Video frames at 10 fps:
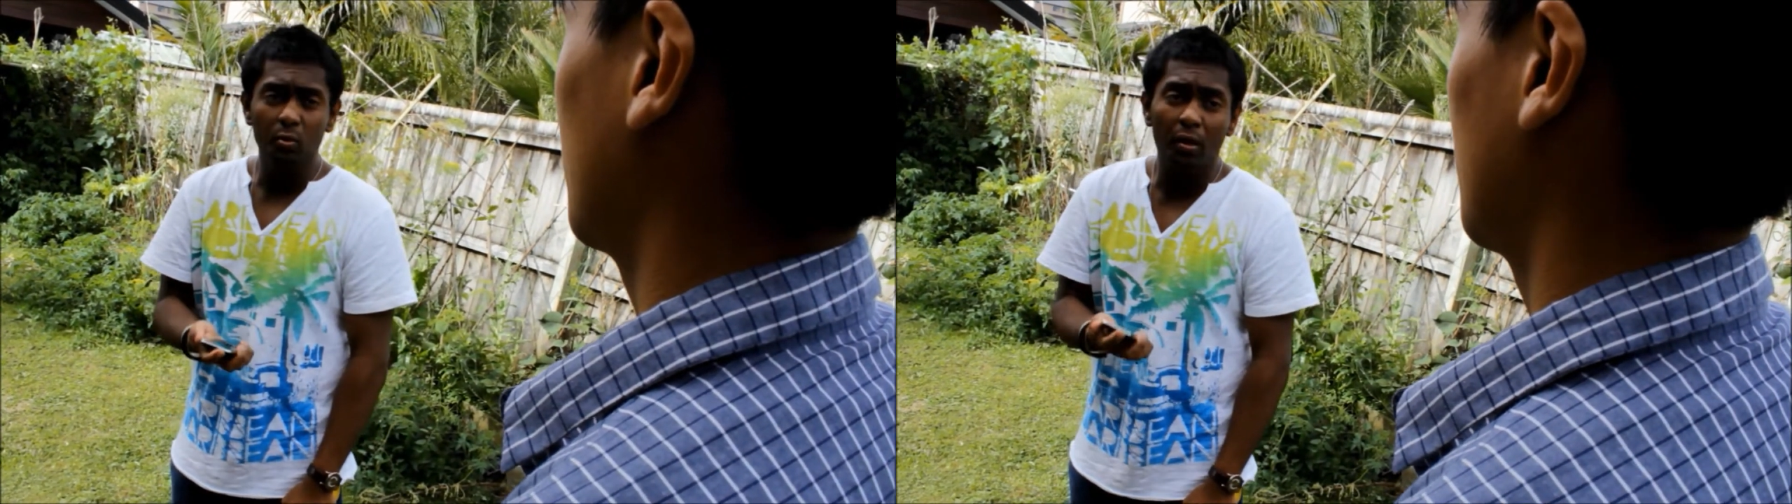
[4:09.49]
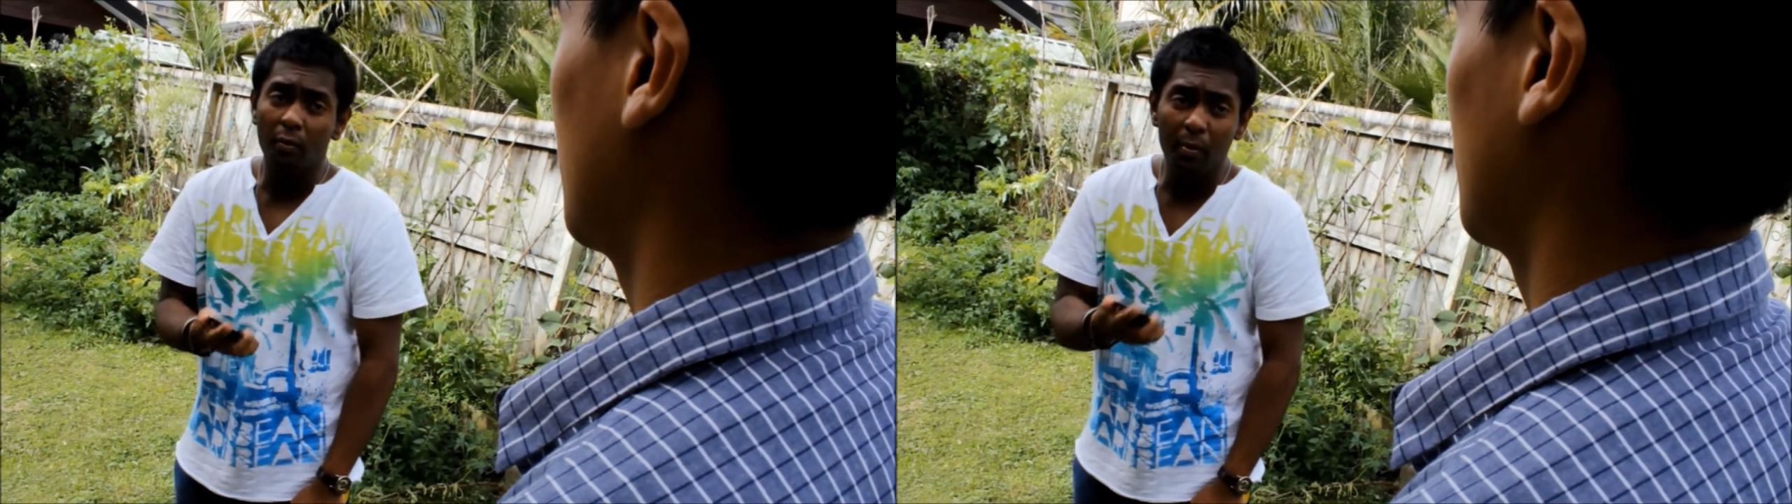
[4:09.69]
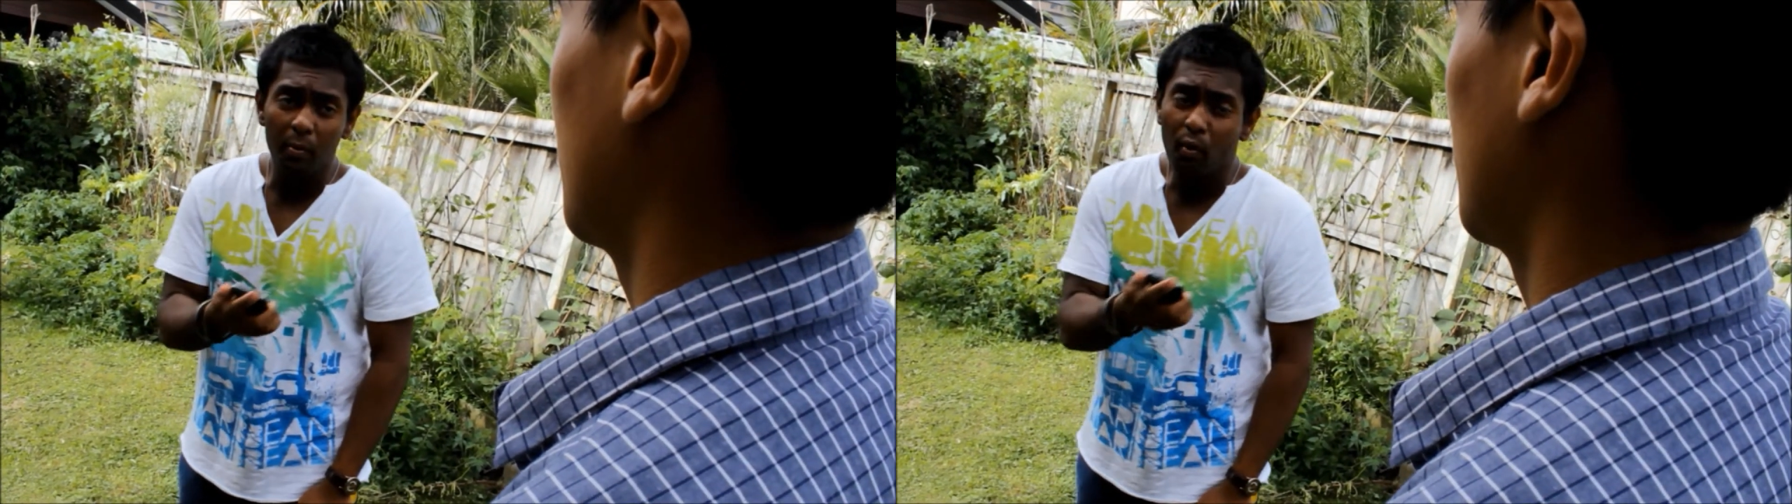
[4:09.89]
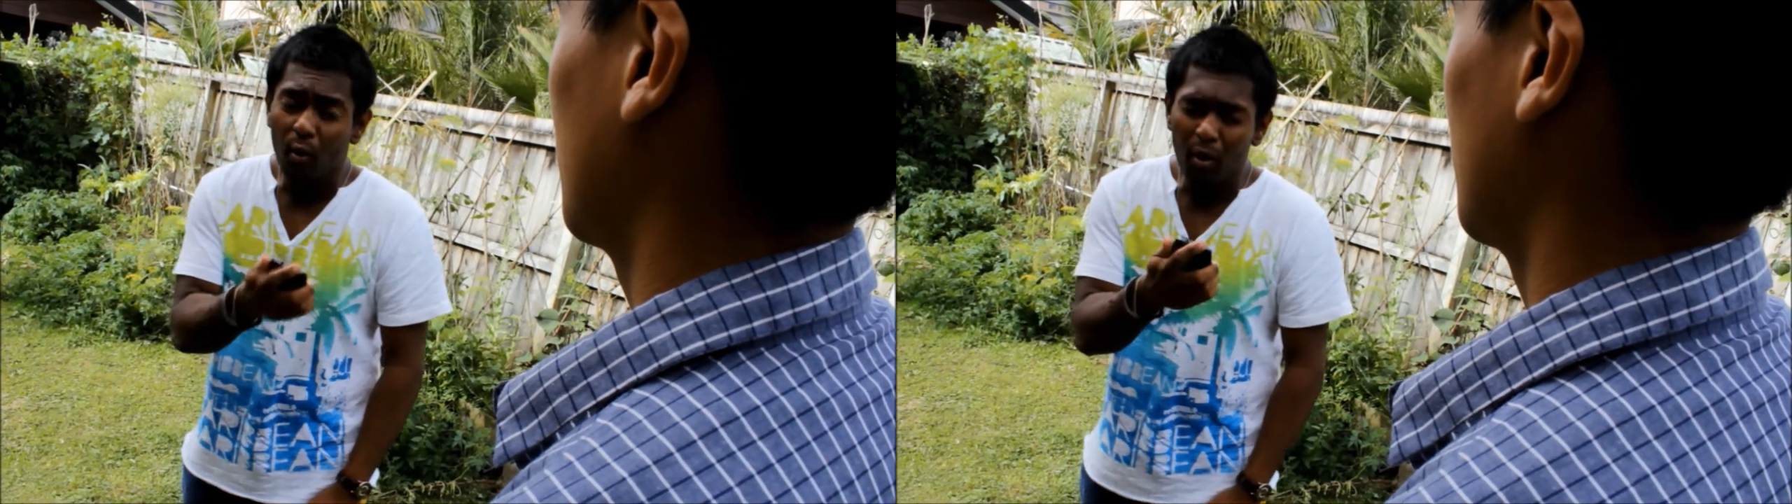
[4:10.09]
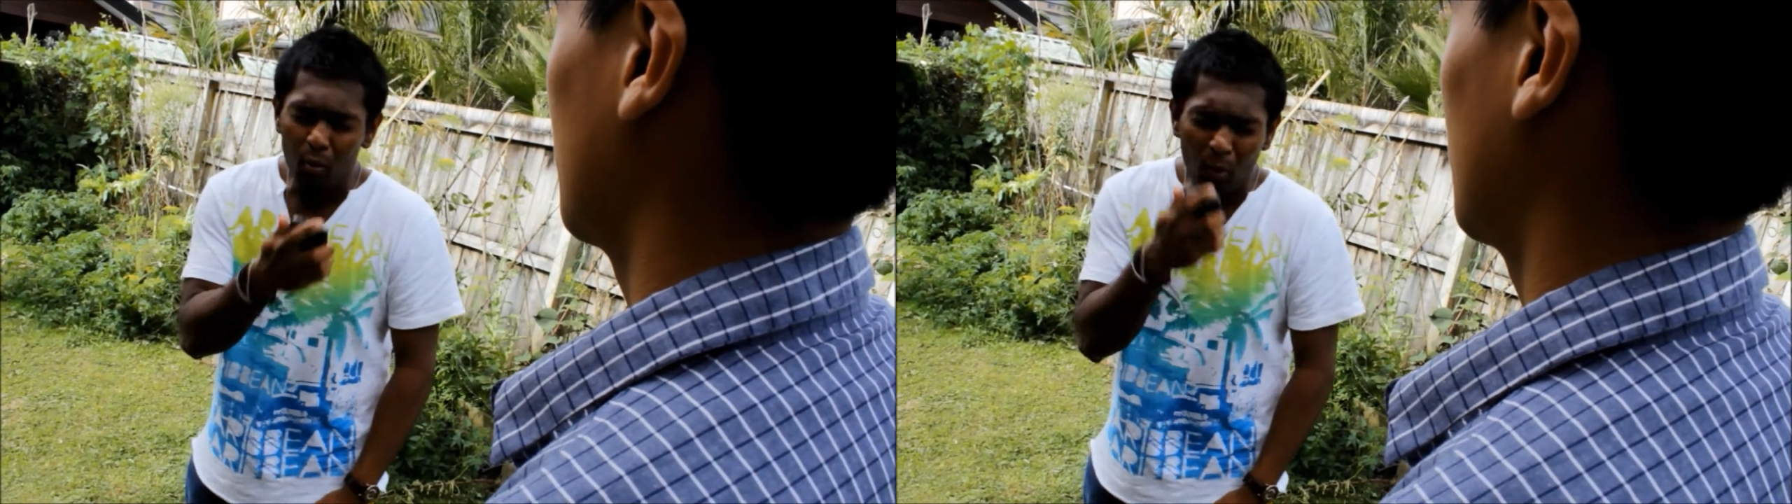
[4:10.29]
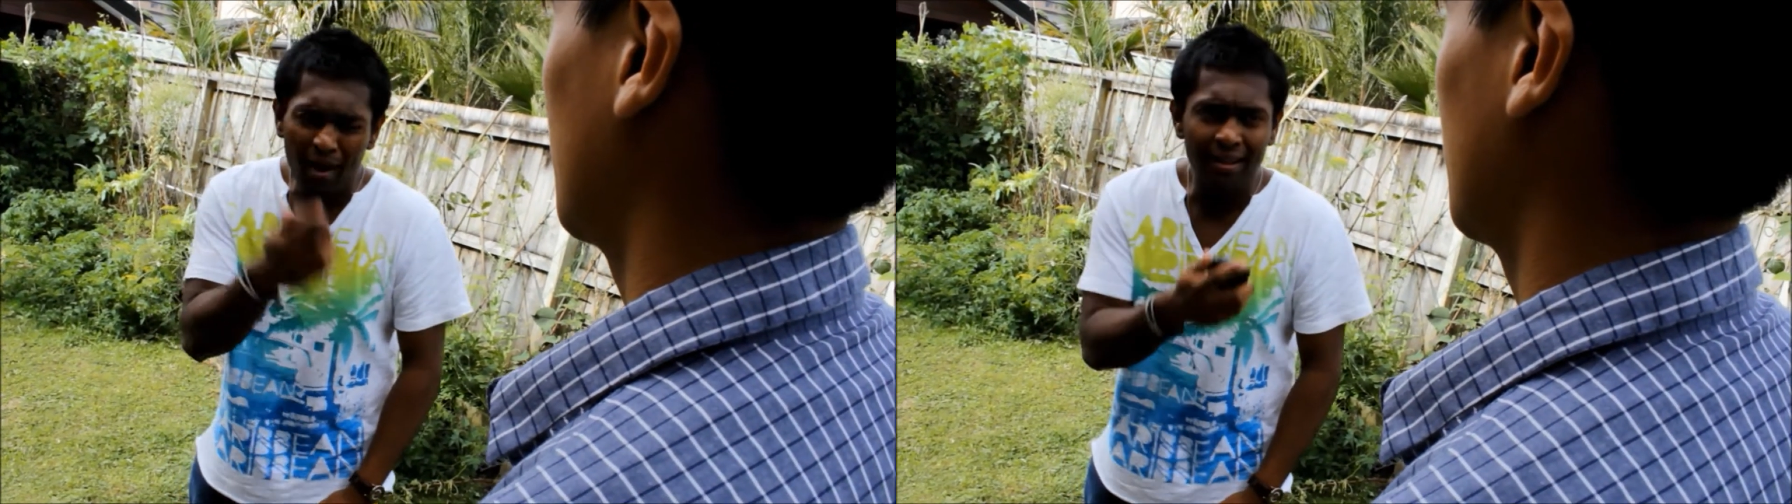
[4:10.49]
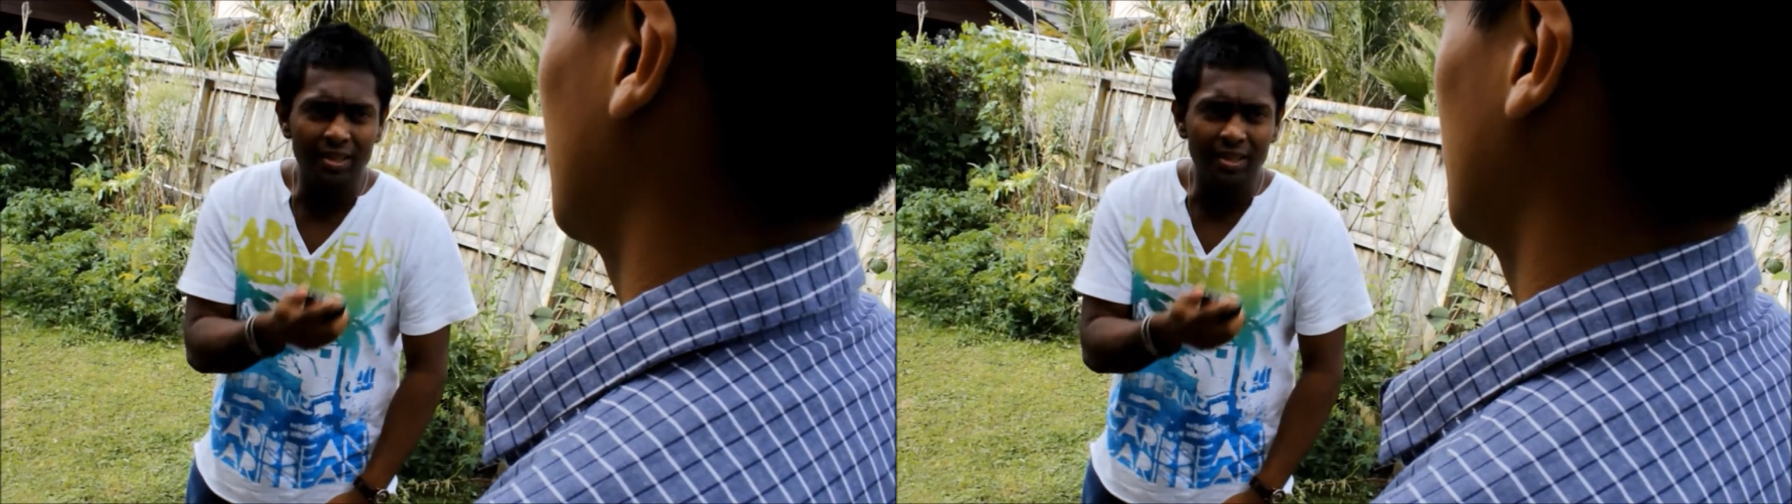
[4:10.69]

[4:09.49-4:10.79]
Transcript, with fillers: What, what, what, what